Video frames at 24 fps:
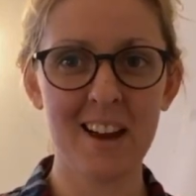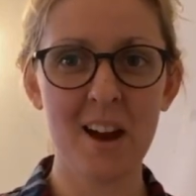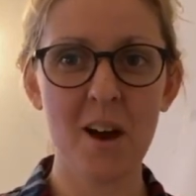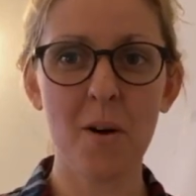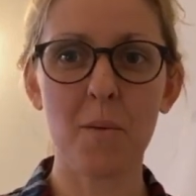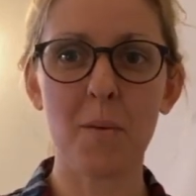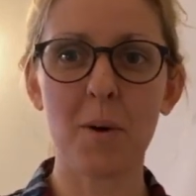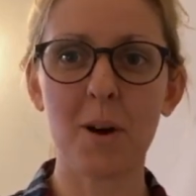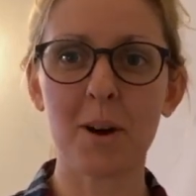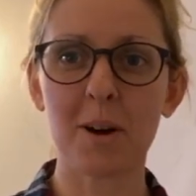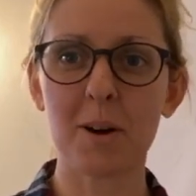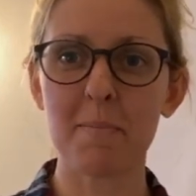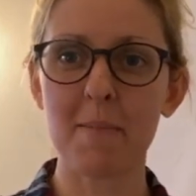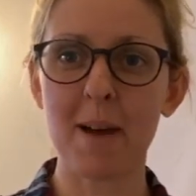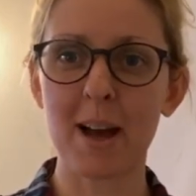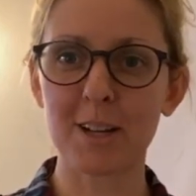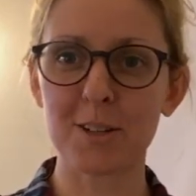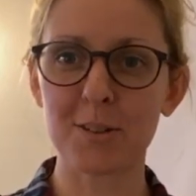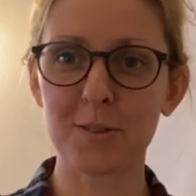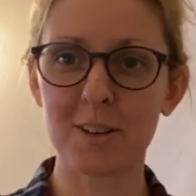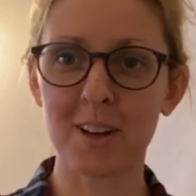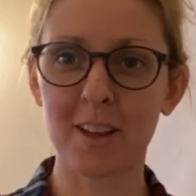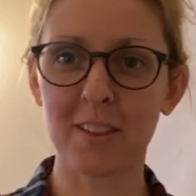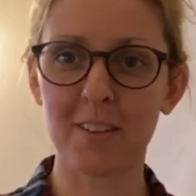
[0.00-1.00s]
Welcome back to
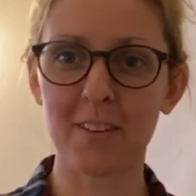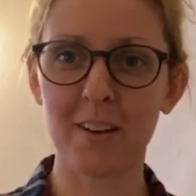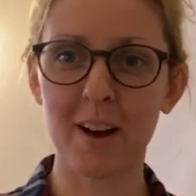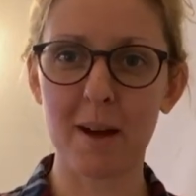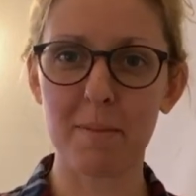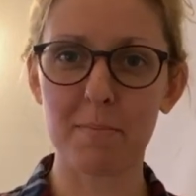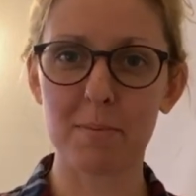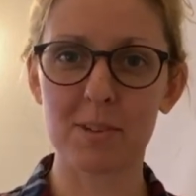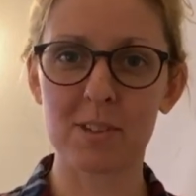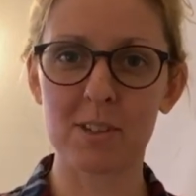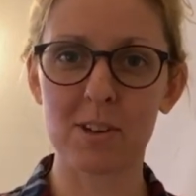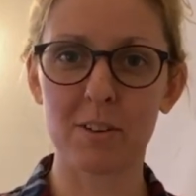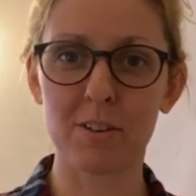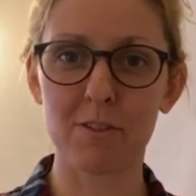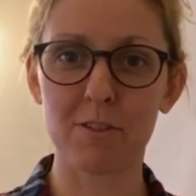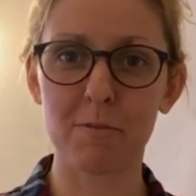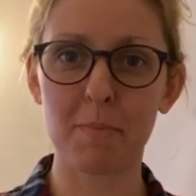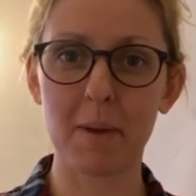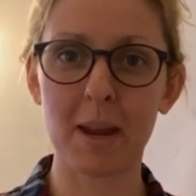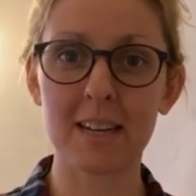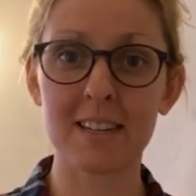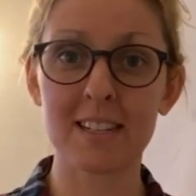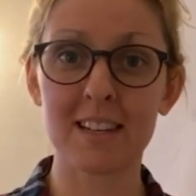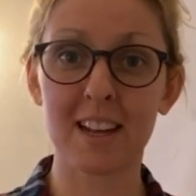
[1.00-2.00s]
another episode of
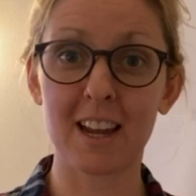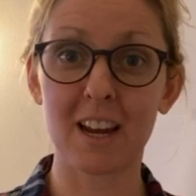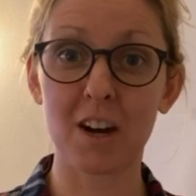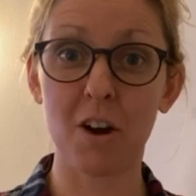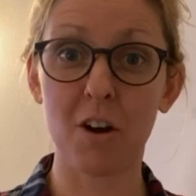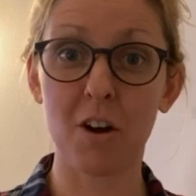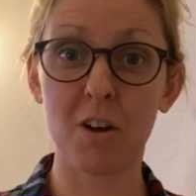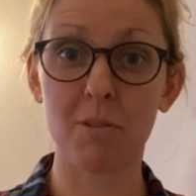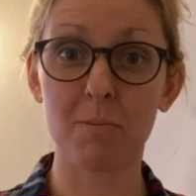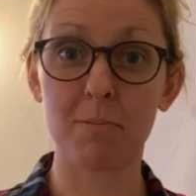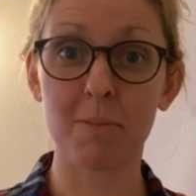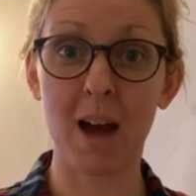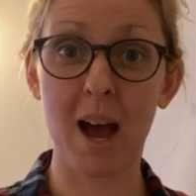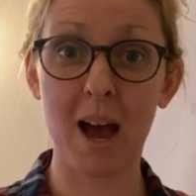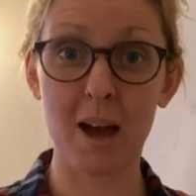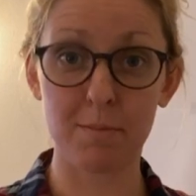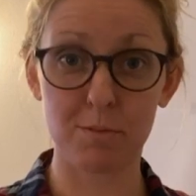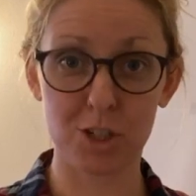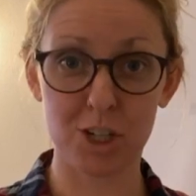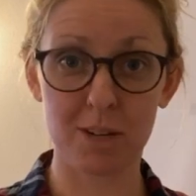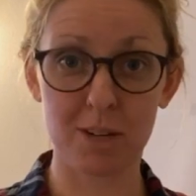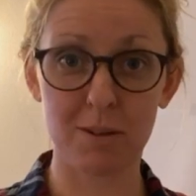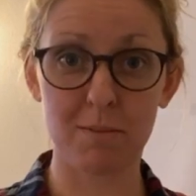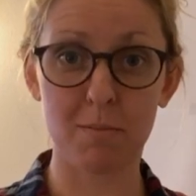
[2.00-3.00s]
Painting at Home. I'm
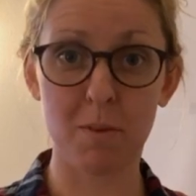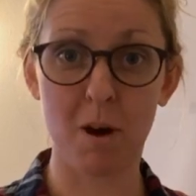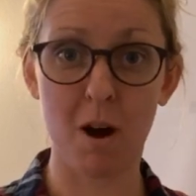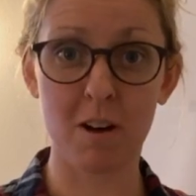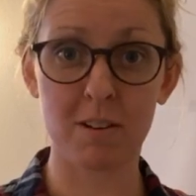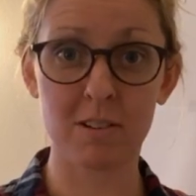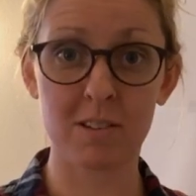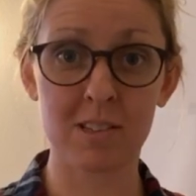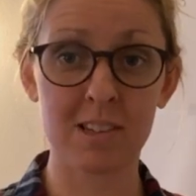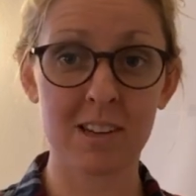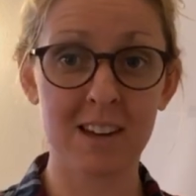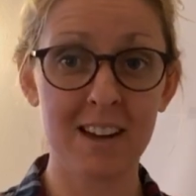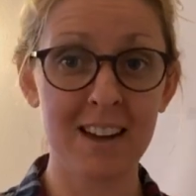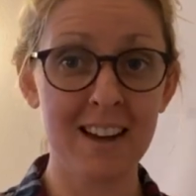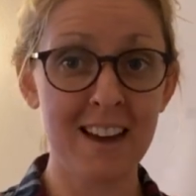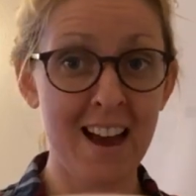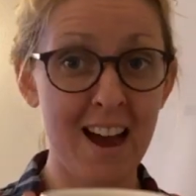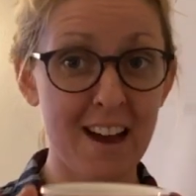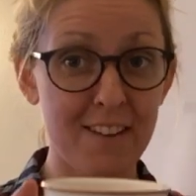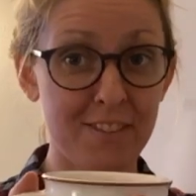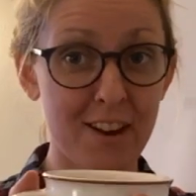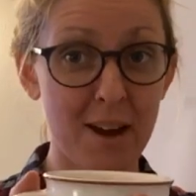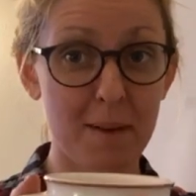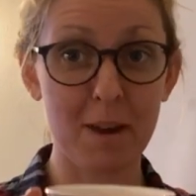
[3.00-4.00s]
Jean Moss. I've
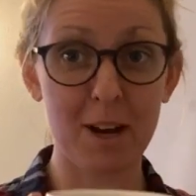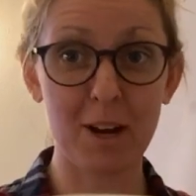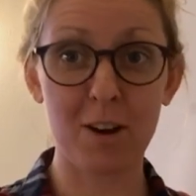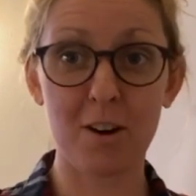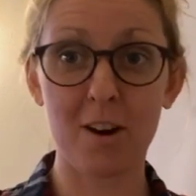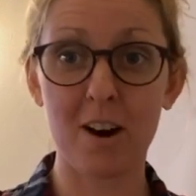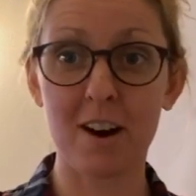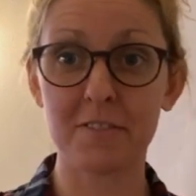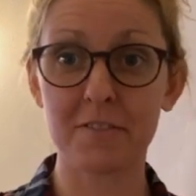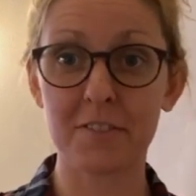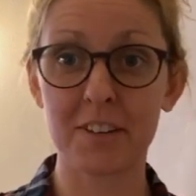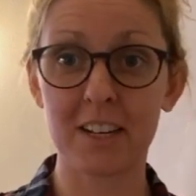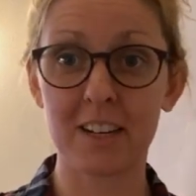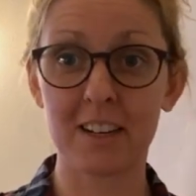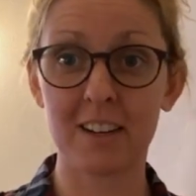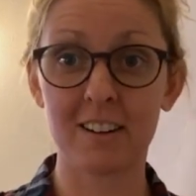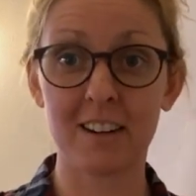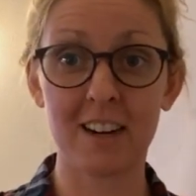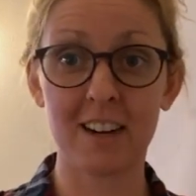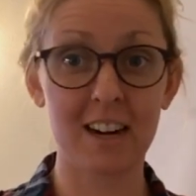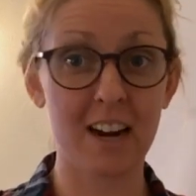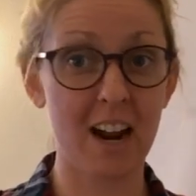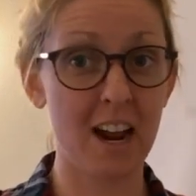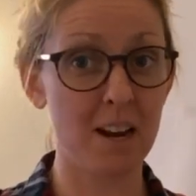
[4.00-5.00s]
got my coffee here
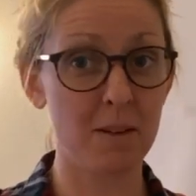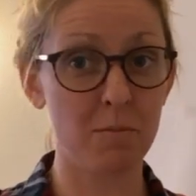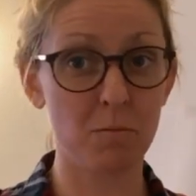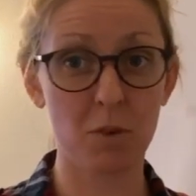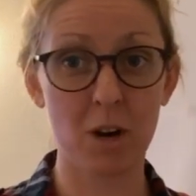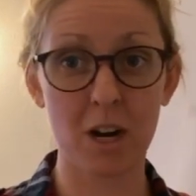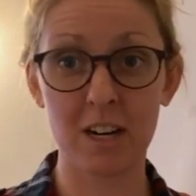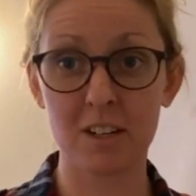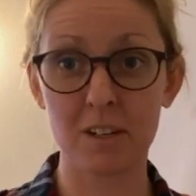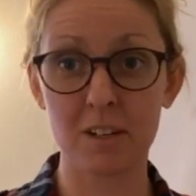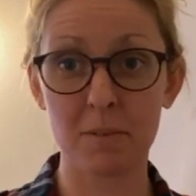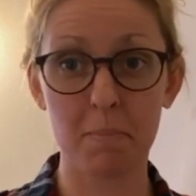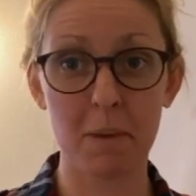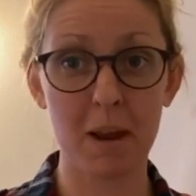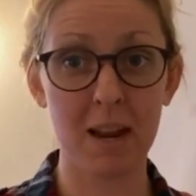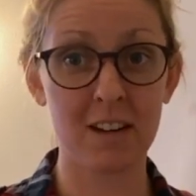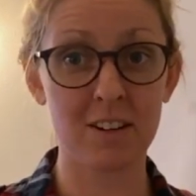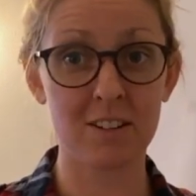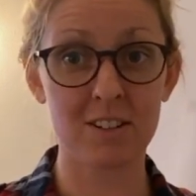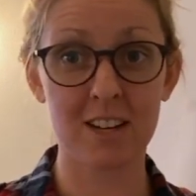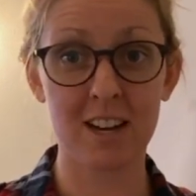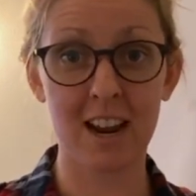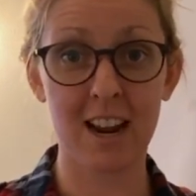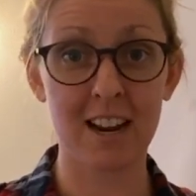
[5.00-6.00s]
and I am ready to paint
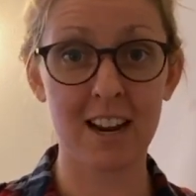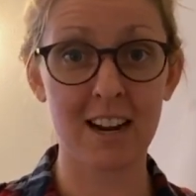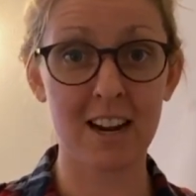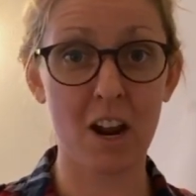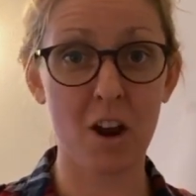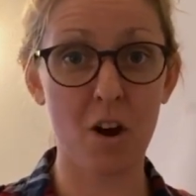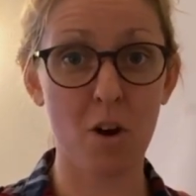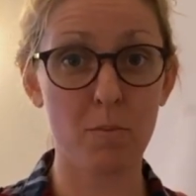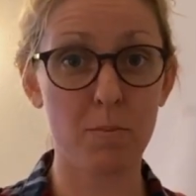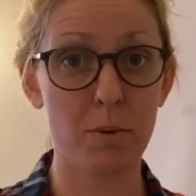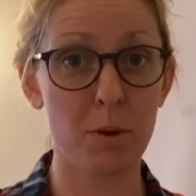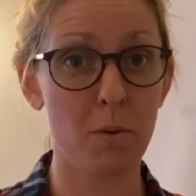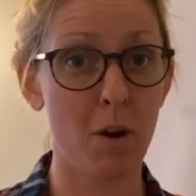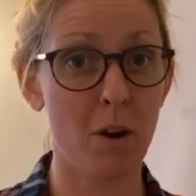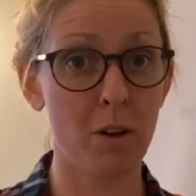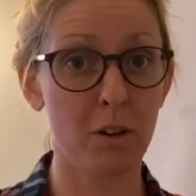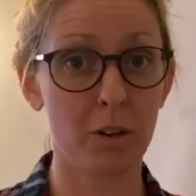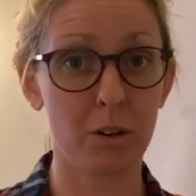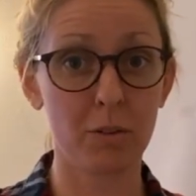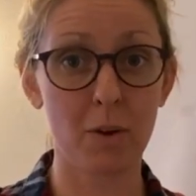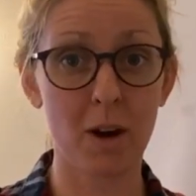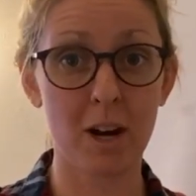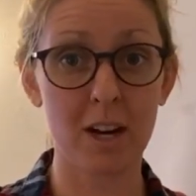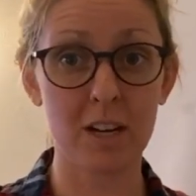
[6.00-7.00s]
today, and I hope you all are
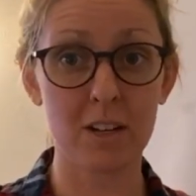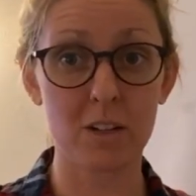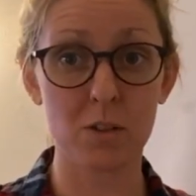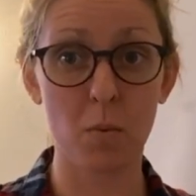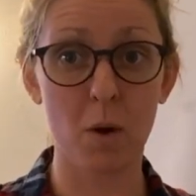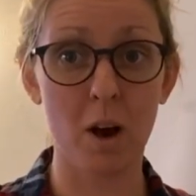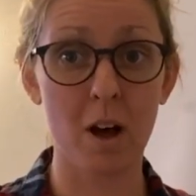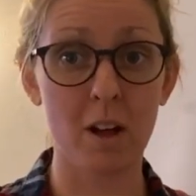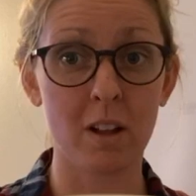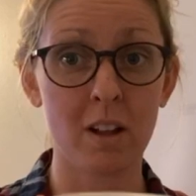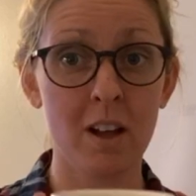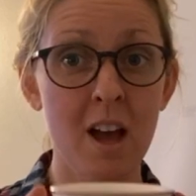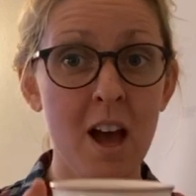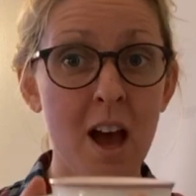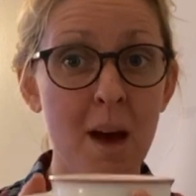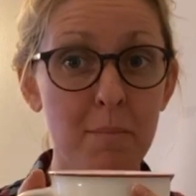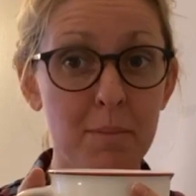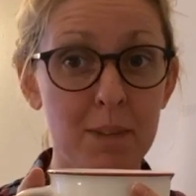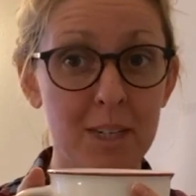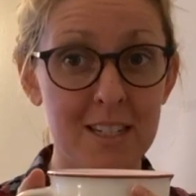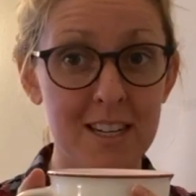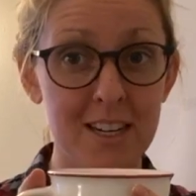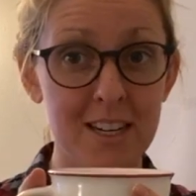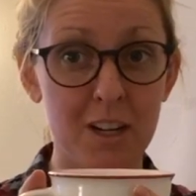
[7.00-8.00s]
ready as well. I'm
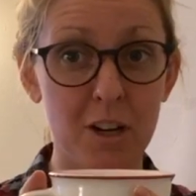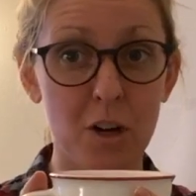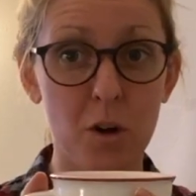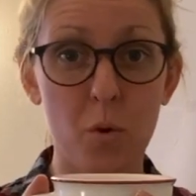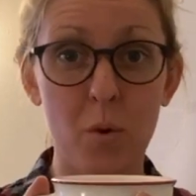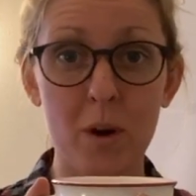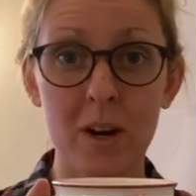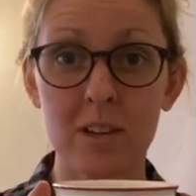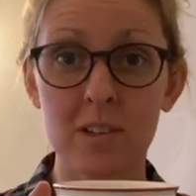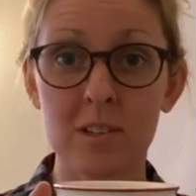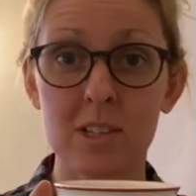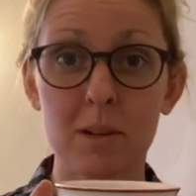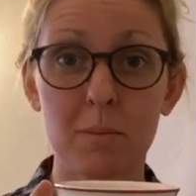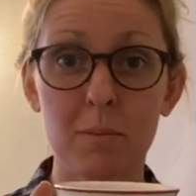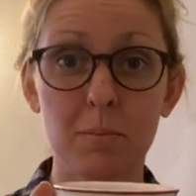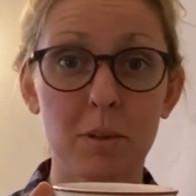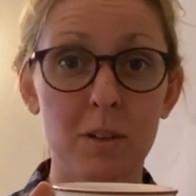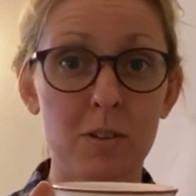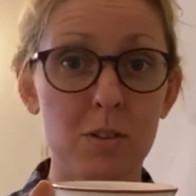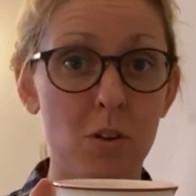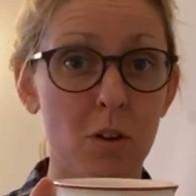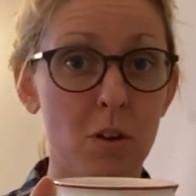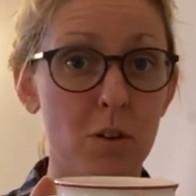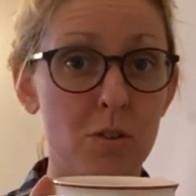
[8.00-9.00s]
going to take a quick sip. Let's
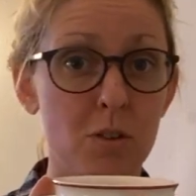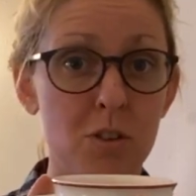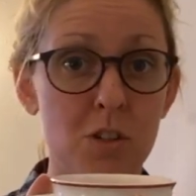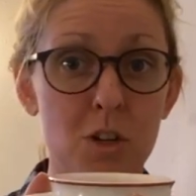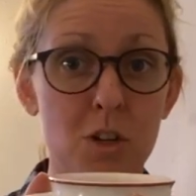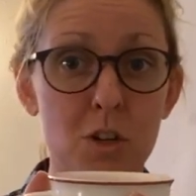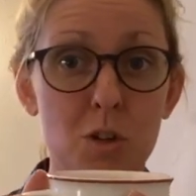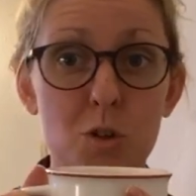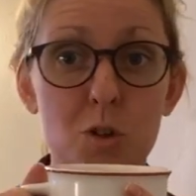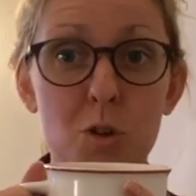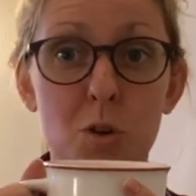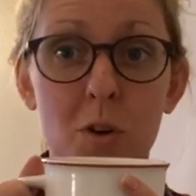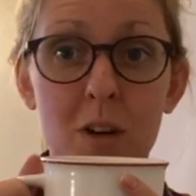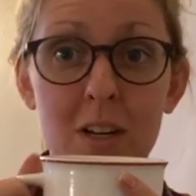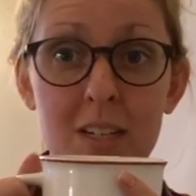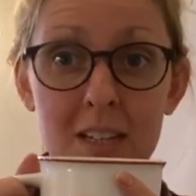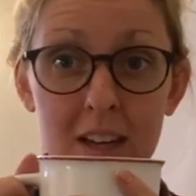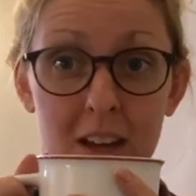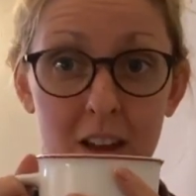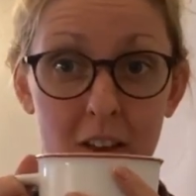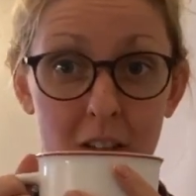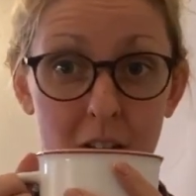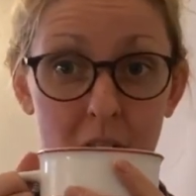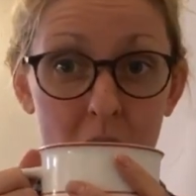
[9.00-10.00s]
all just enjoy
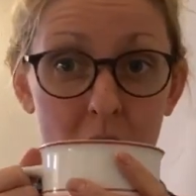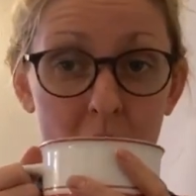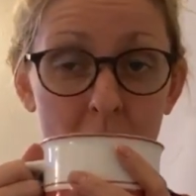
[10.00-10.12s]
together.